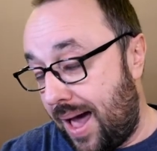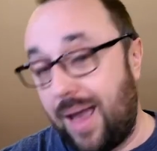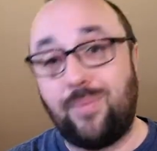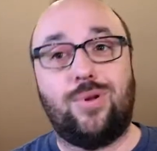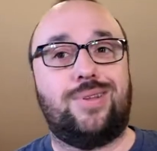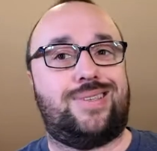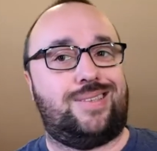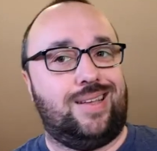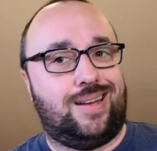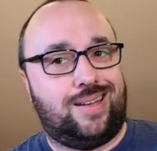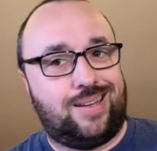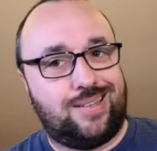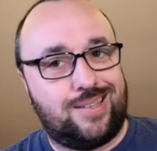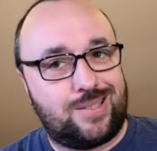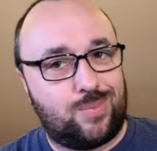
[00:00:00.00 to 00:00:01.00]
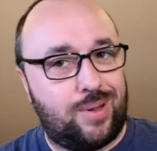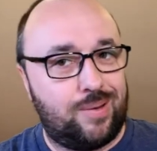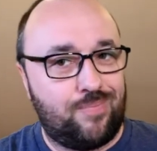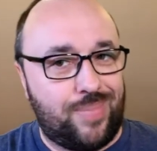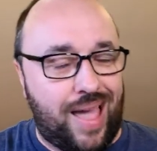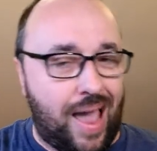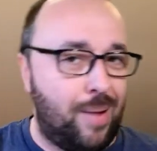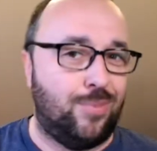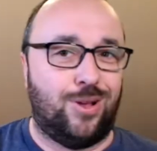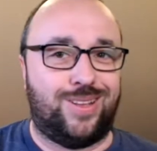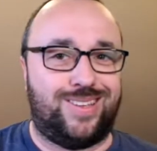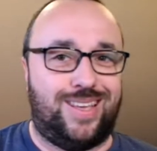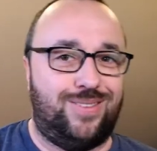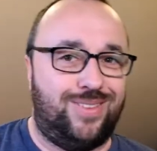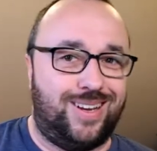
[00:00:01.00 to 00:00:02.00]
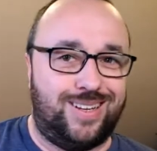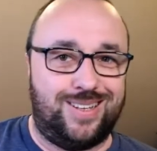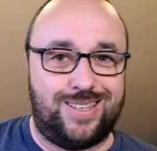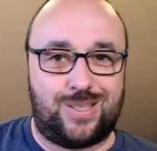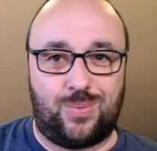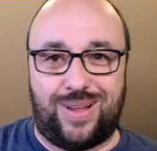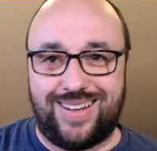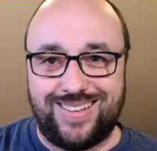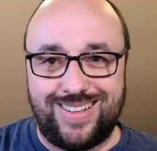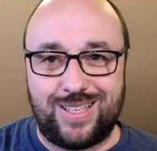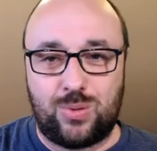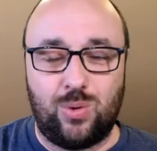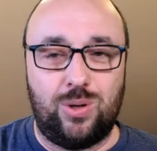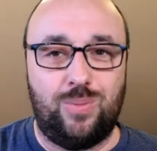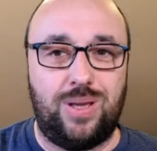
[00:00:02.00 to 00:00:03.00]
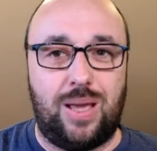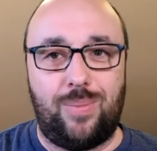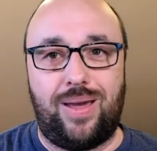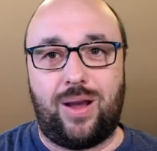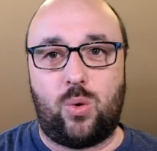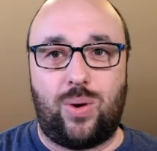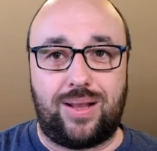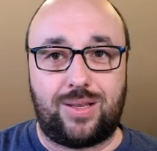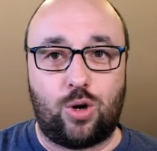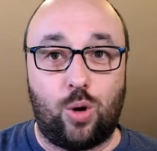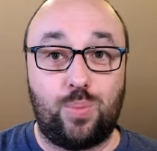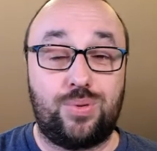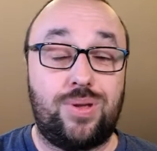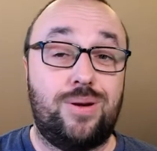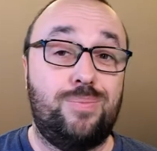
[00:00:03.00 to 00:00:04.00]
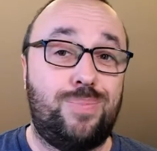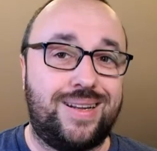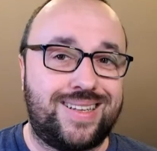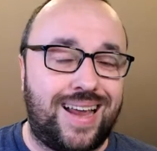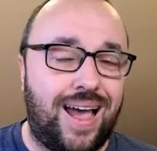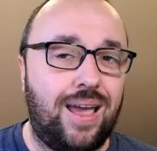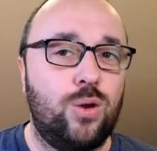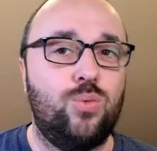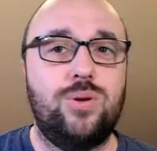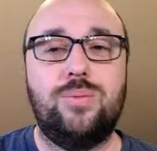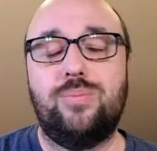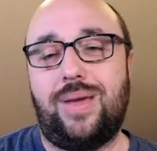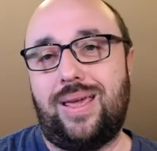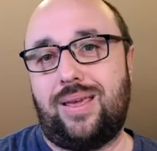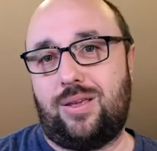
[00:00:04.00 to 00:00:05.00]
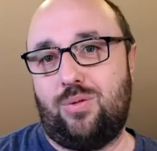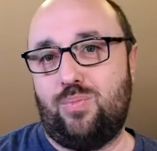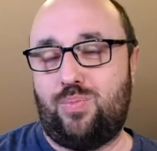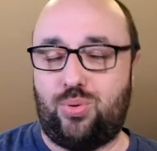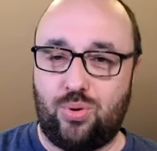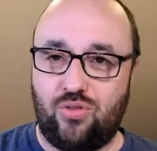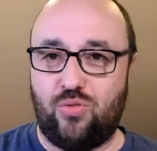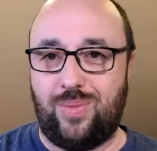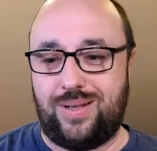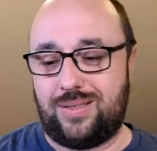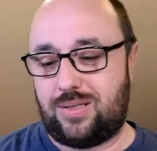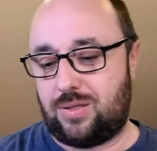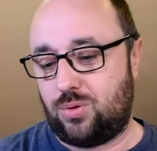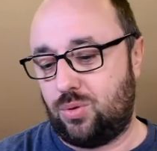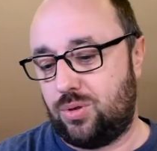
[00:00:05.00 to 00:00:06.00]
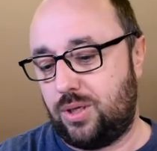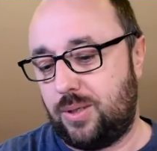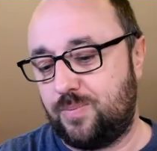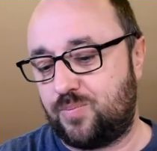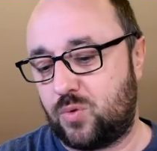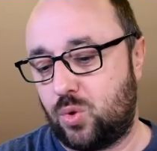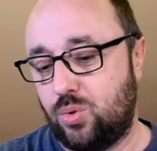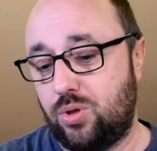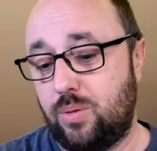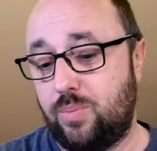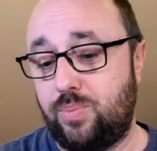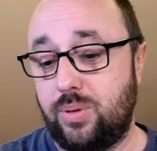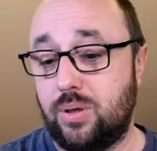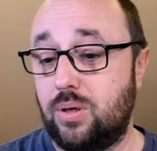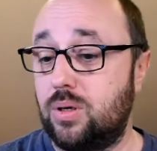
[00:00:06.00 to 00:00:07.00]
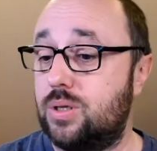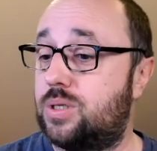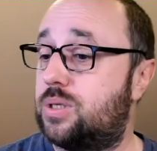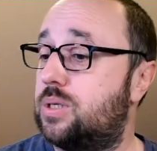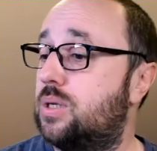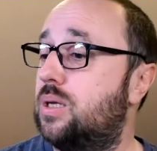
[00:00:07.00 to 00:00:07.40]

I'm not selling this one, I'm not giving this one, this will be my quadcopter, but I will make improvements to the build,